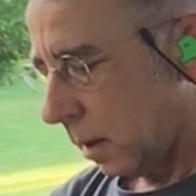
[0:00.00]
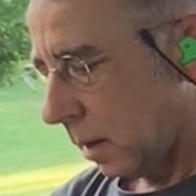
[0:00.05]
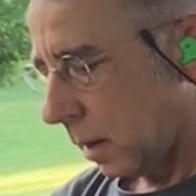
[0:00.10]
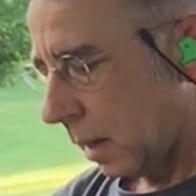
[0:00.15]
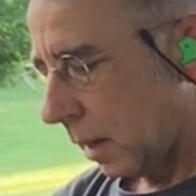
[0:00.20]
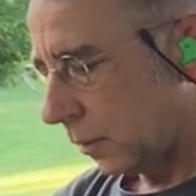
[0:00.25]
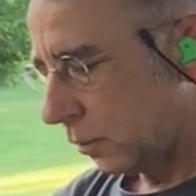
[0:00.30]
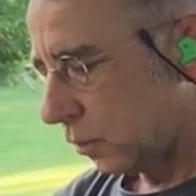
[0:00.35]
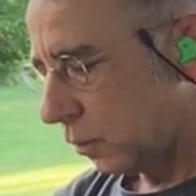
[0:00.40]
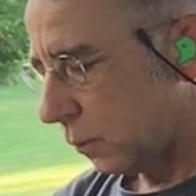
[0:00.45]

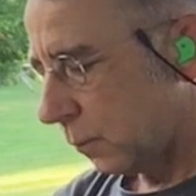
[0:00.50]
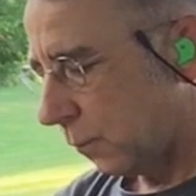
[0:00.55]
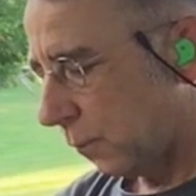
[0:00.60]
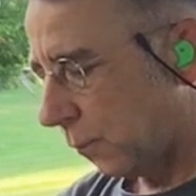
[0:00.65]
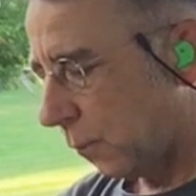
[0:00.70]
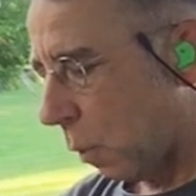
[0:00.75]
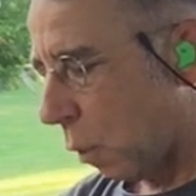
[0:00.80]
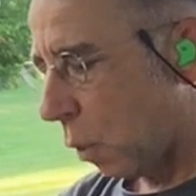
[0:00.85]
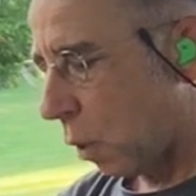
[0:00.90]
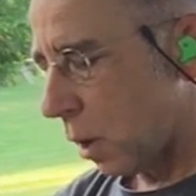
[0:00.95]
I'll shoot
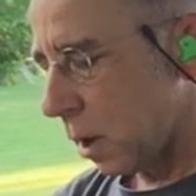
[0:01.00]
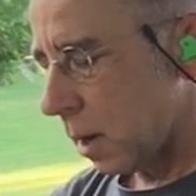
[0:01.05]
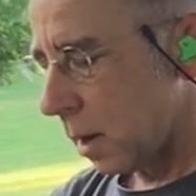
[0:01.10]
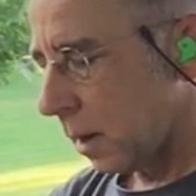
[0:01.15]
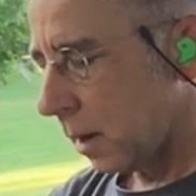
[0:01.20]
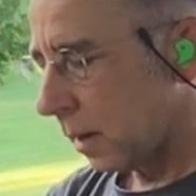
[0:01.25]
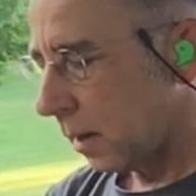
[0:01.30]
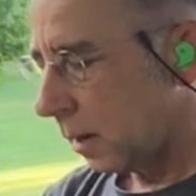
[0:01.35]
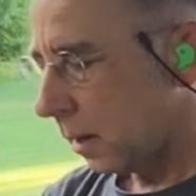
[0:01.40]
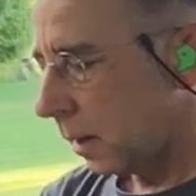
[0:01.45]
4,
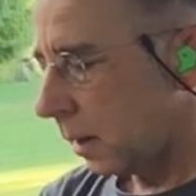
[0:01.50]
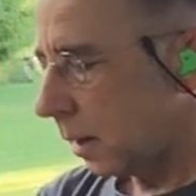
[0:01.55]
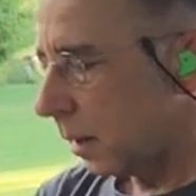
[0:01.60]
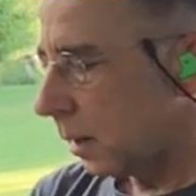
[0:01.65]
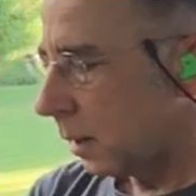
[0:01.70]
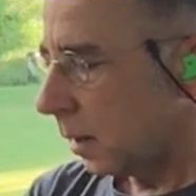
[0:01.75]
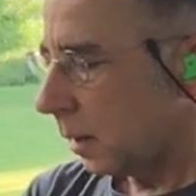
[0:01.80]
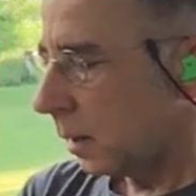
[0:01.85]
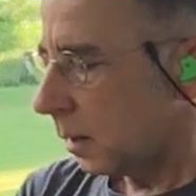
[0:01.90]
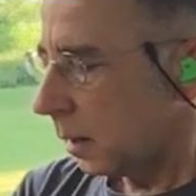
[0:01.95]

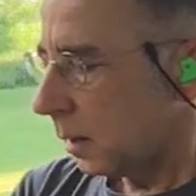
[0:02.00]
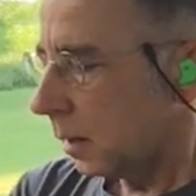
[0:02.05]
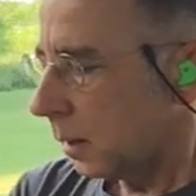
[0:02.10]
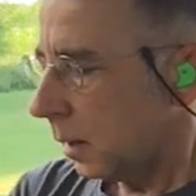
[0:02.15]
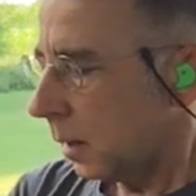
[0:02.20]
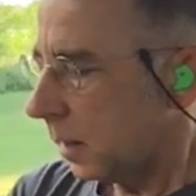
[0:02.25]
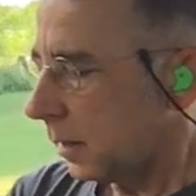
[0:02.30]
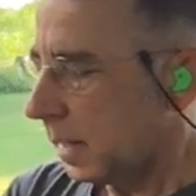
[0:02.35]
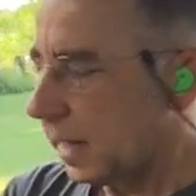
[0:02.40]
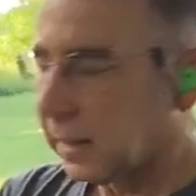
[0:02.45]

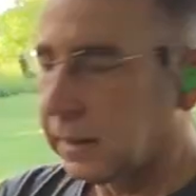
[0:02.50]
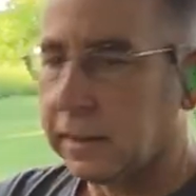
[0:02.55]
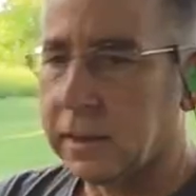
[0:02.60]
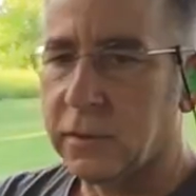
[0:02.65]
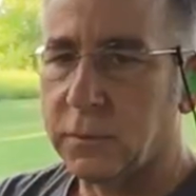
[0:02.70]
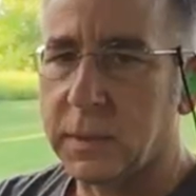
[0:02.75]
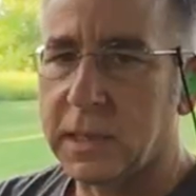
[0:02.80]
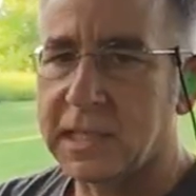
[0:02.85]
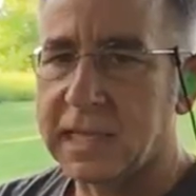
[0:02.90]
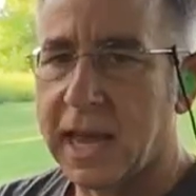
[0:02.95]
and that'll
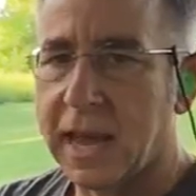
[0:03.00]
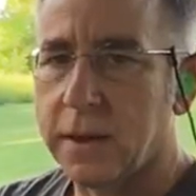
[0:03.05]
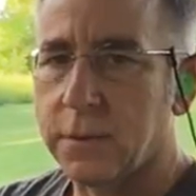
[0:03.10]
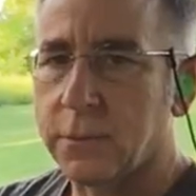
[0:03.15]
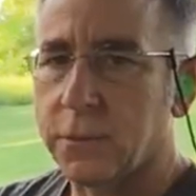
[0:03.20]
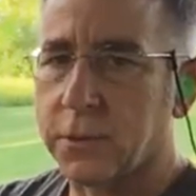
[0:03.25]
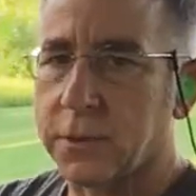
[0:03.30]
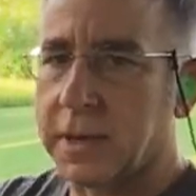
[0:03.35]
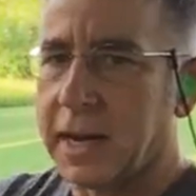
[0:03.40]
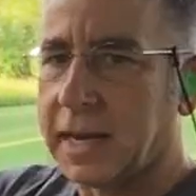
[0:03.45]
leave me 10
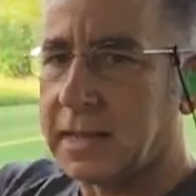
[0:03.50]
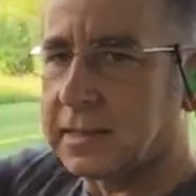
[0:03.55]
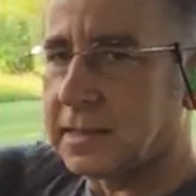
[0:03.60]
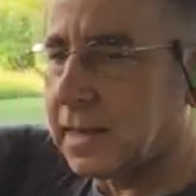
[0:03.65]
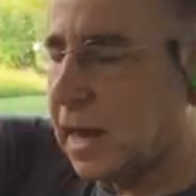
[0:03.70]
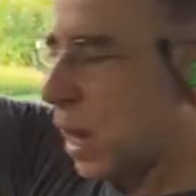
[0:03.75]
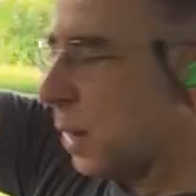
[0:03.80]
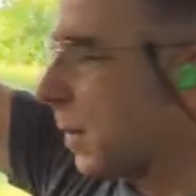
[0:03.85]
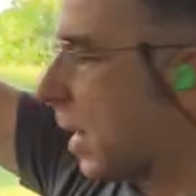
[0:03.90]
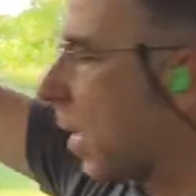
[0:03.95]
for the next
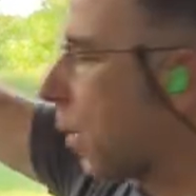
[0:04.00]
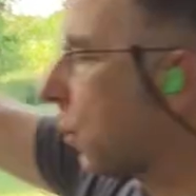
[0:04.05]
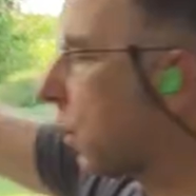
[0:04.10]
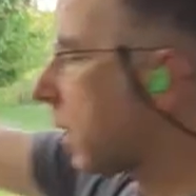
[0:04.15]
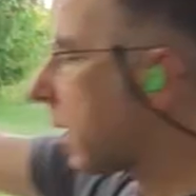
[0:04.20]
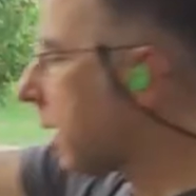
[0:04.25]
time out.